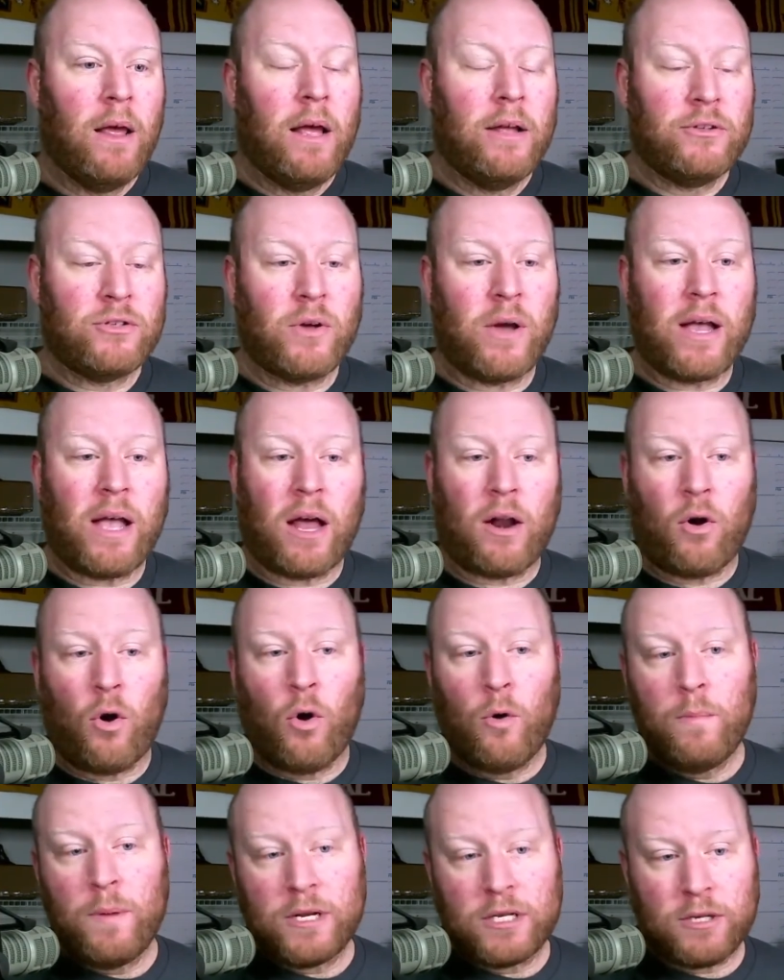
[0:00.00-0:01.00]
And so I got a
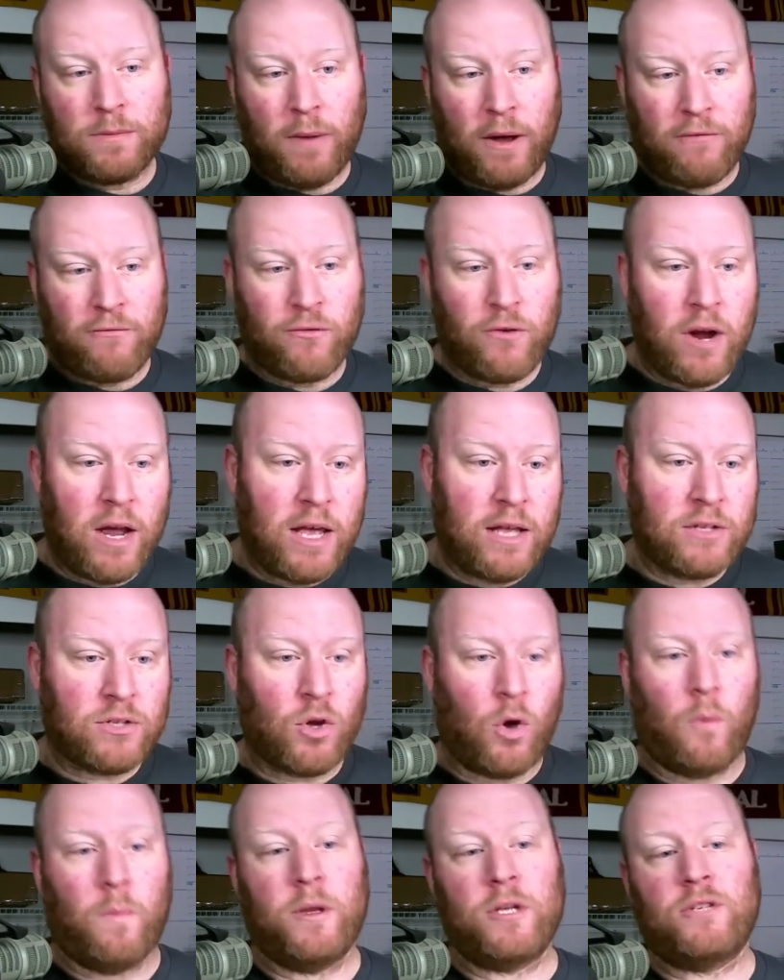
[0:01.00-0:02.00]
whole bunch of my friends, a
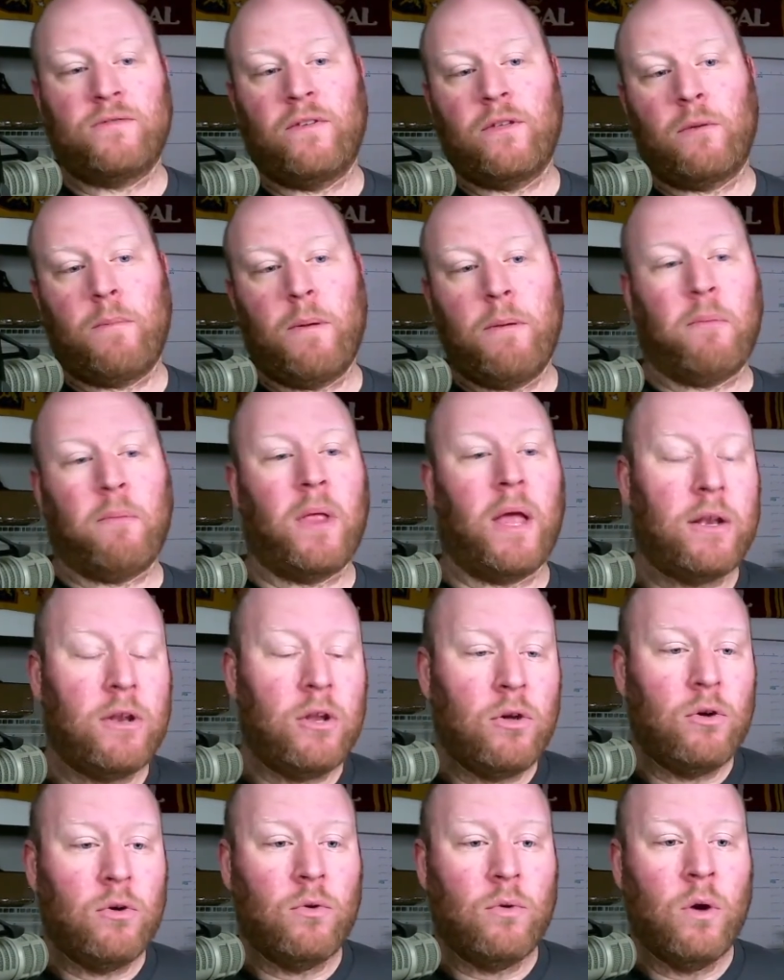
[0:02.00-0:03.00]
whole bunch of other people I
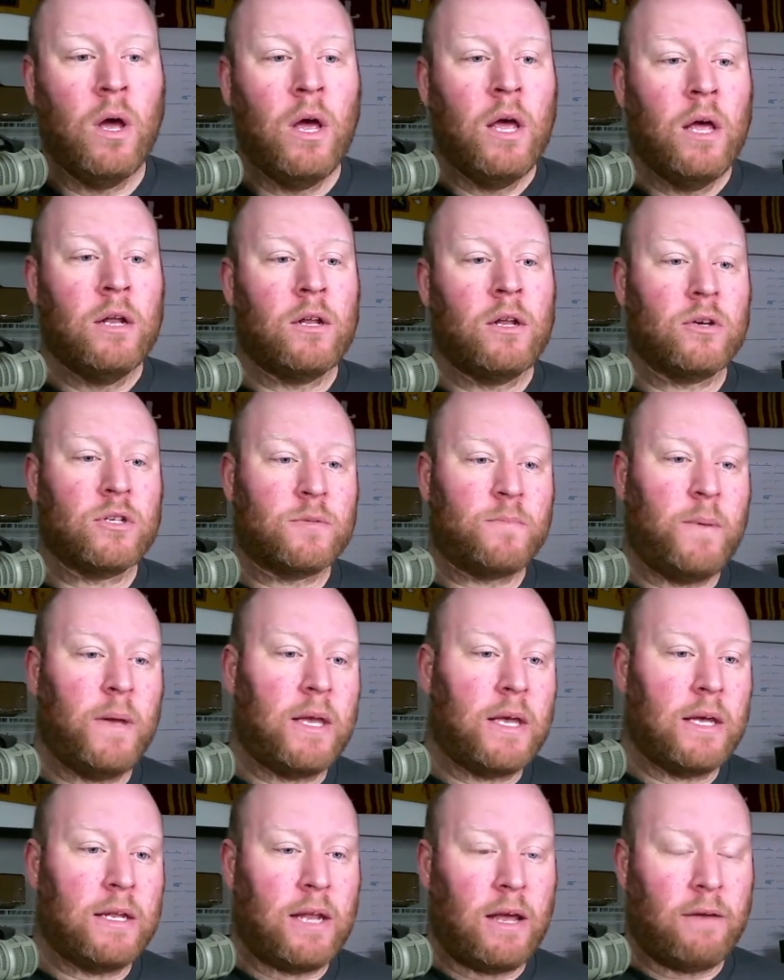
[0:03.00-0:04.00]
knew to go
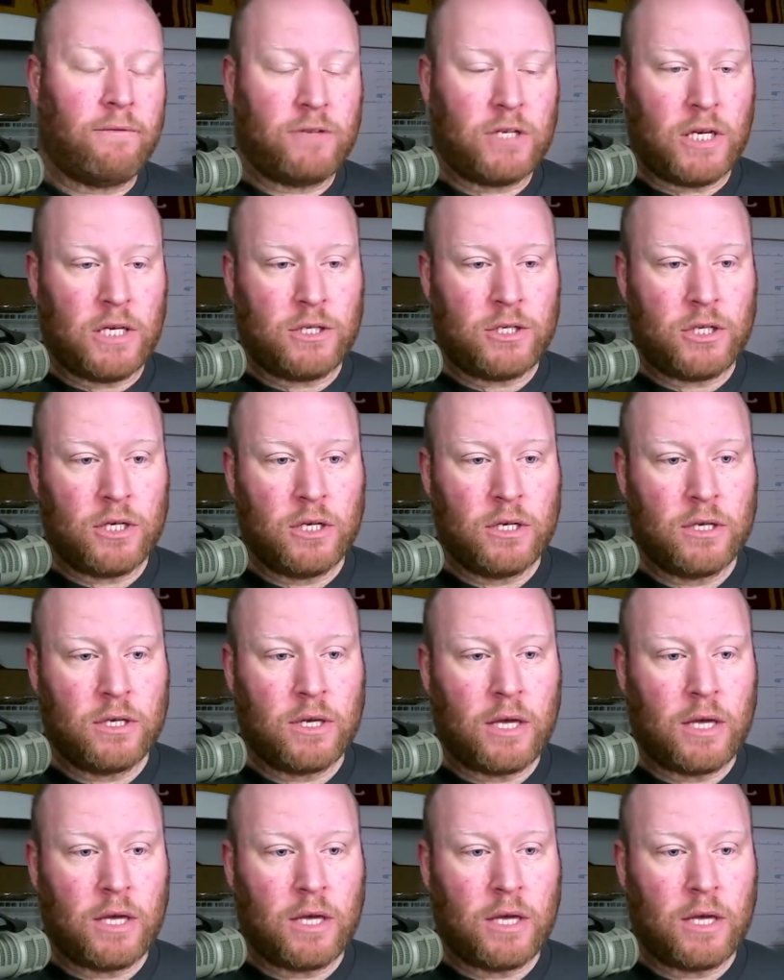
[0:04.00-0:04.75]
speak at Dev Teach.